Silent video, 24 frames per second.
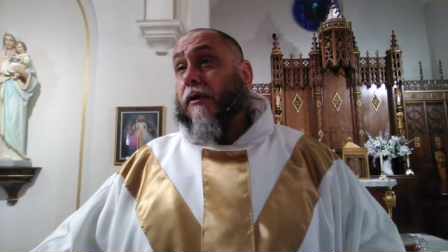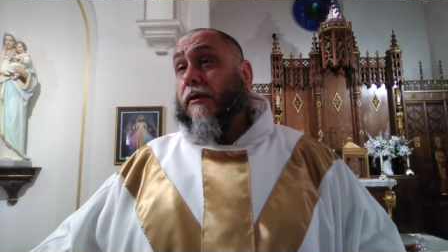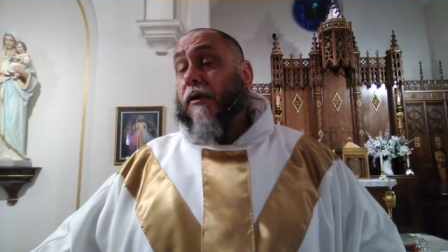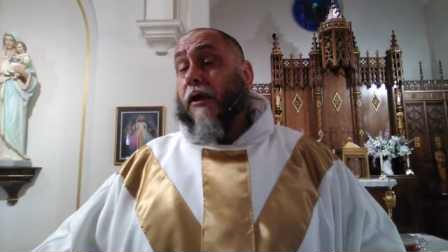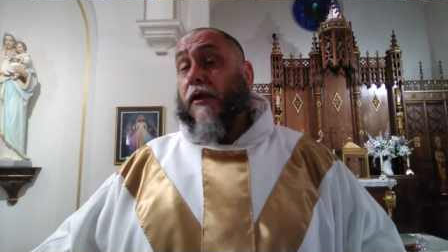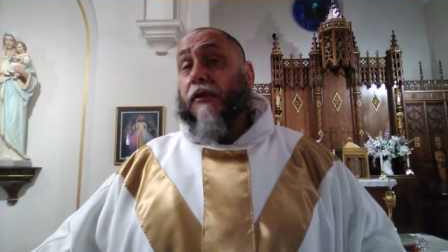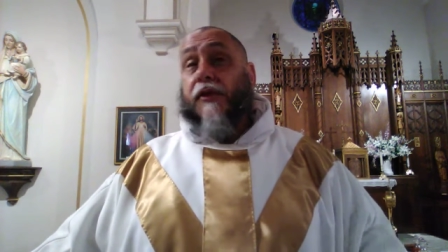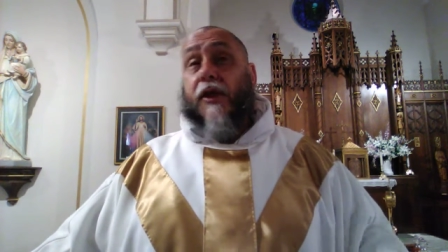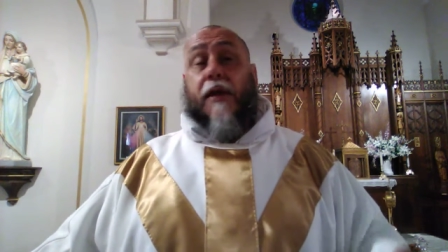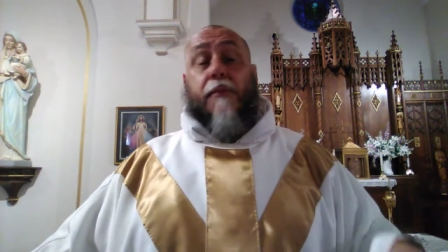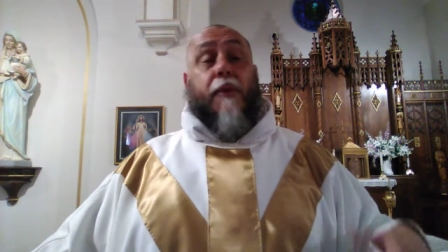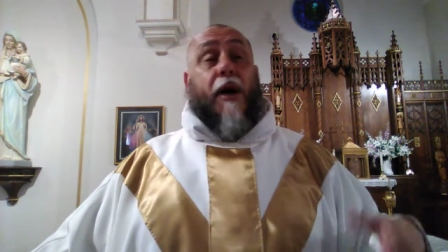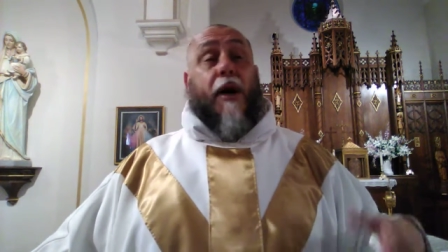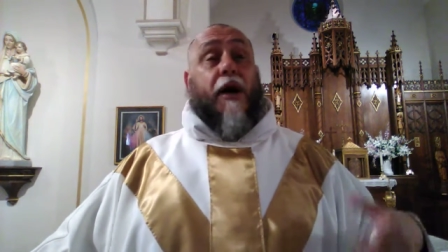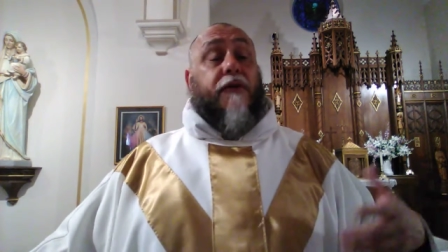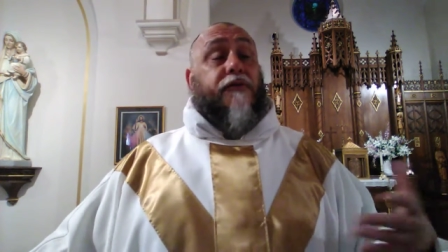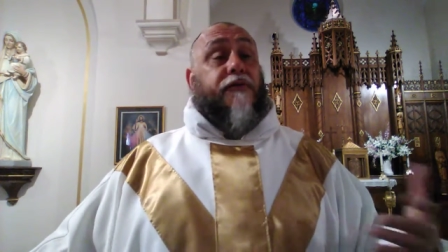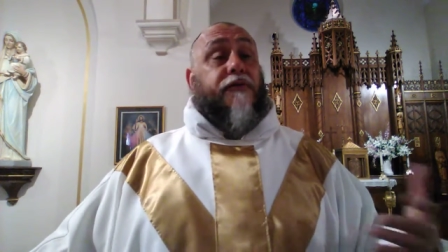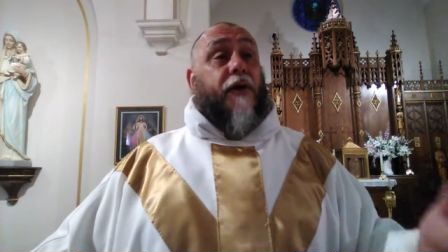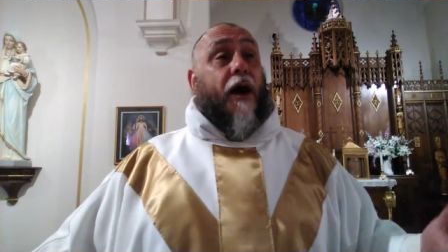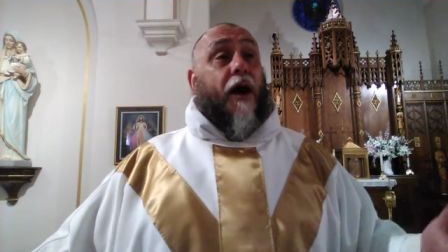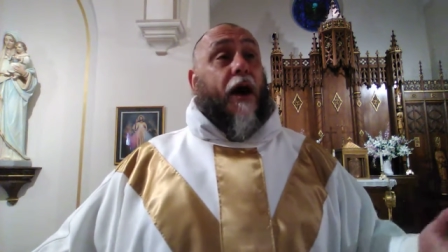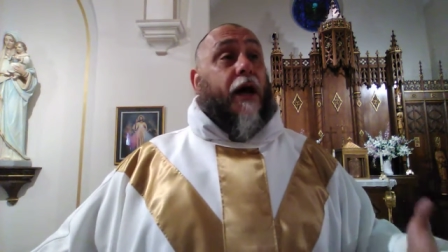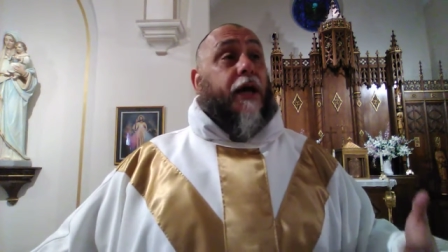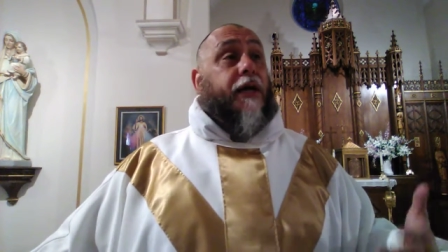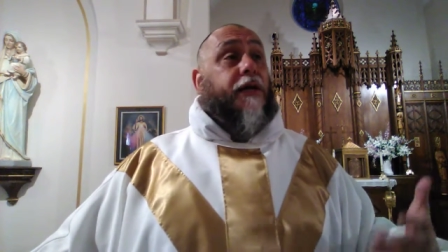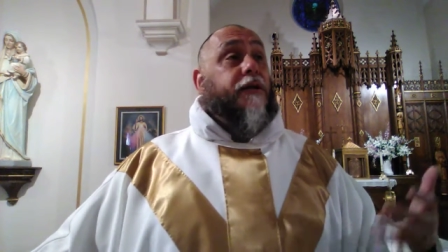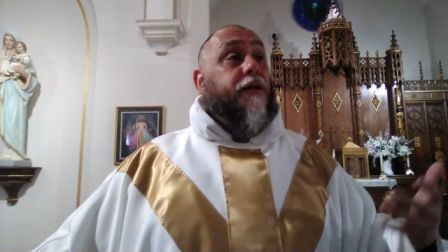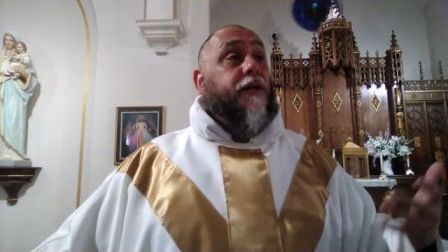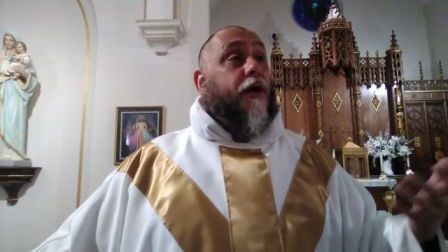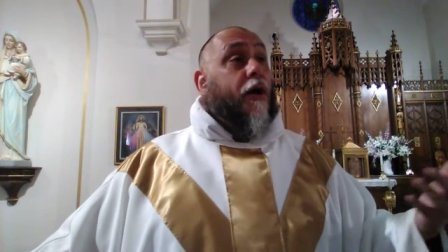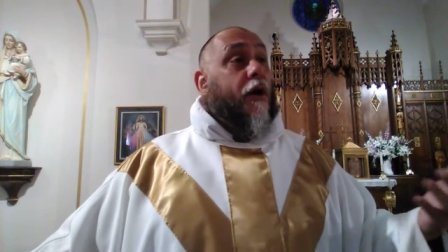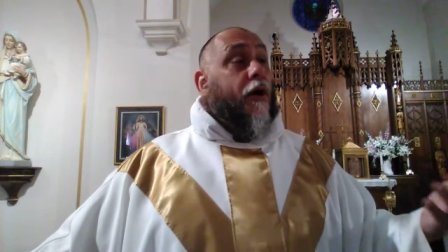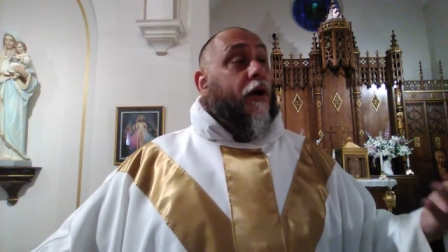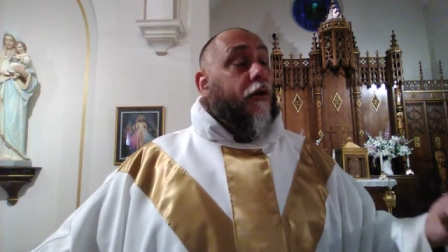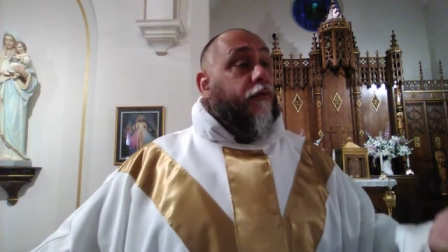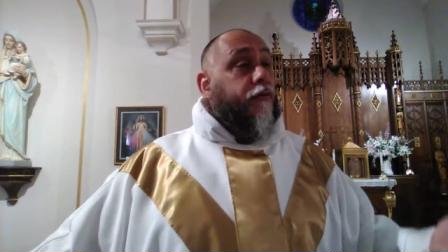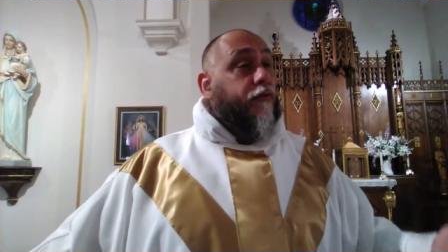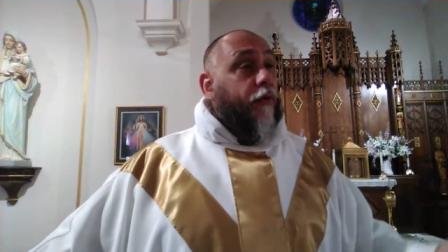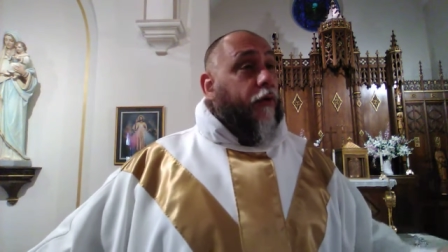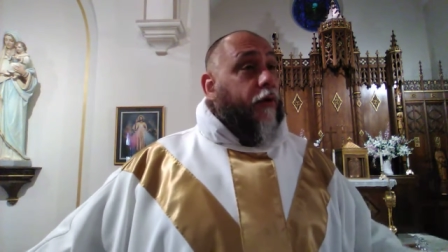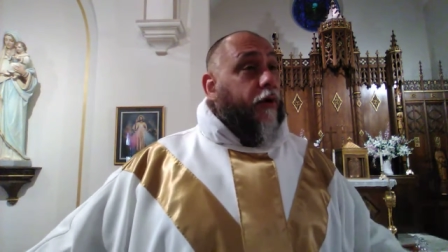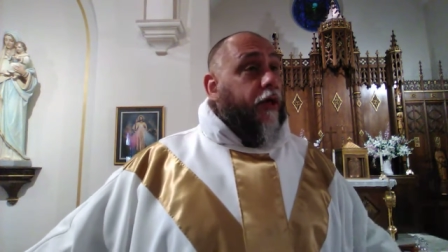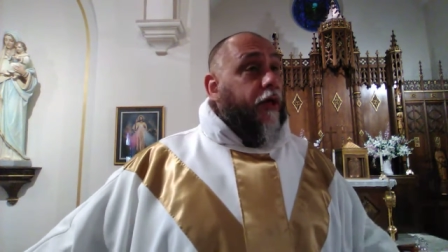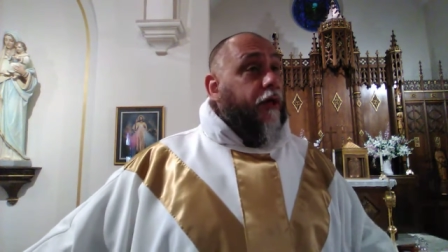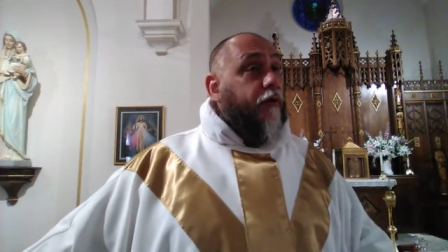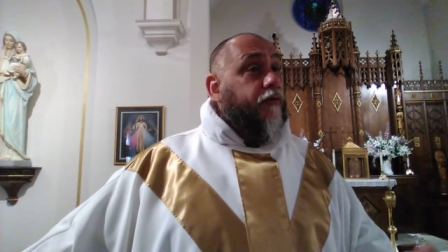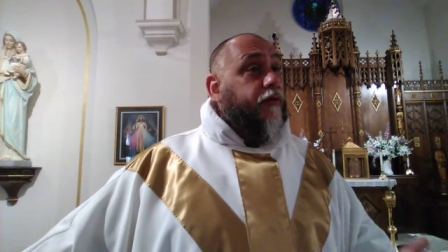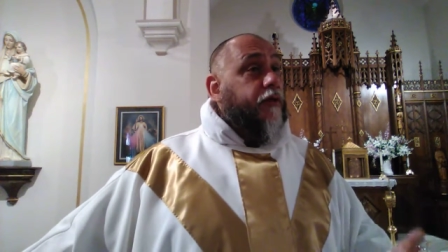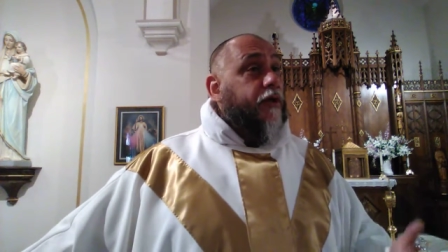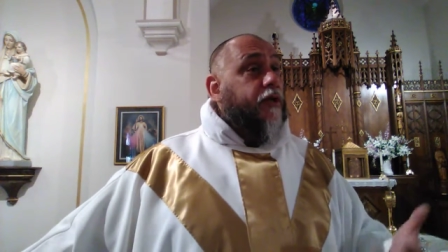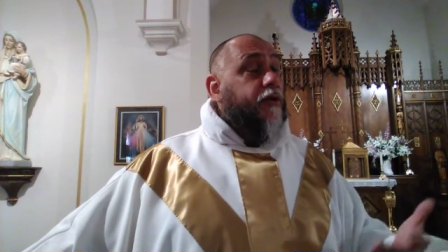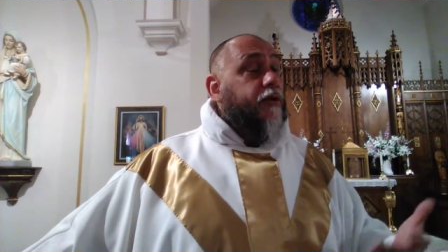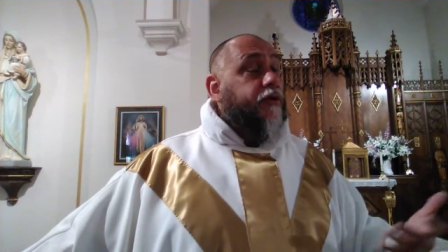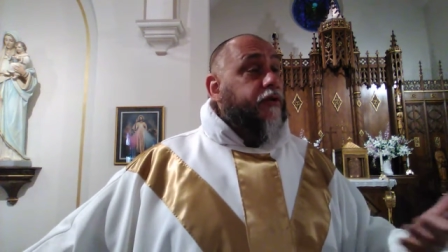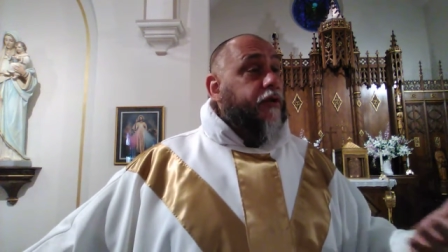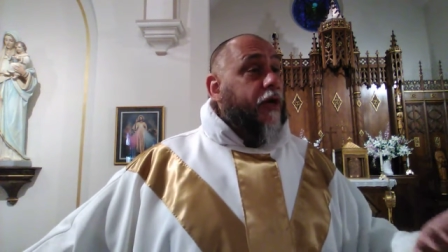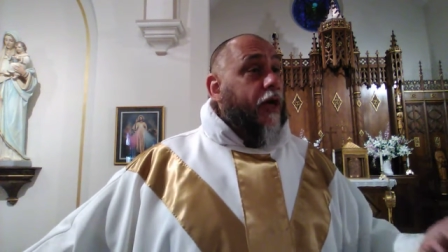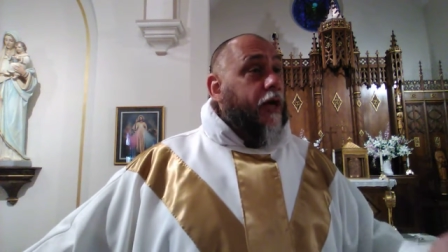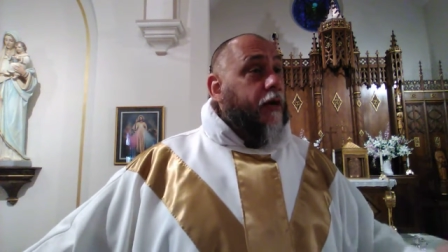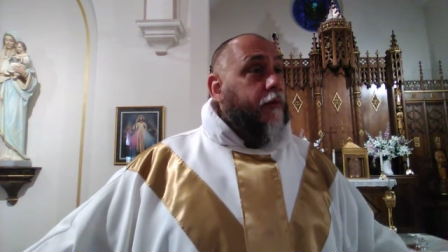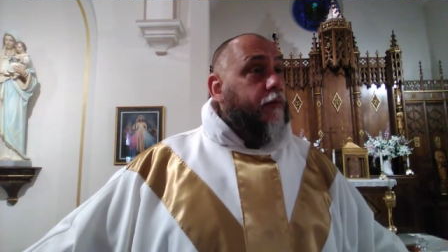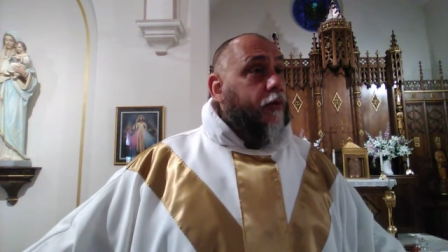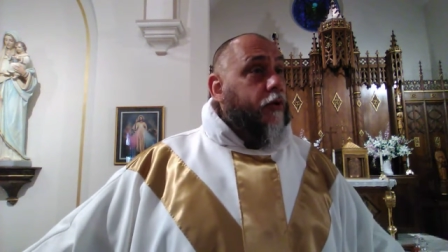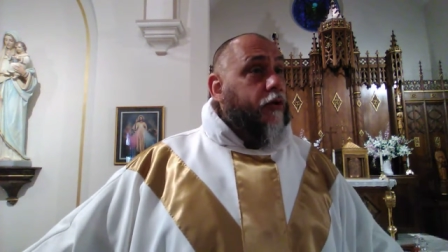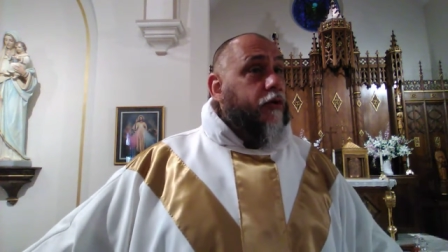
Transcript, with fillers: that they might find forgiveness and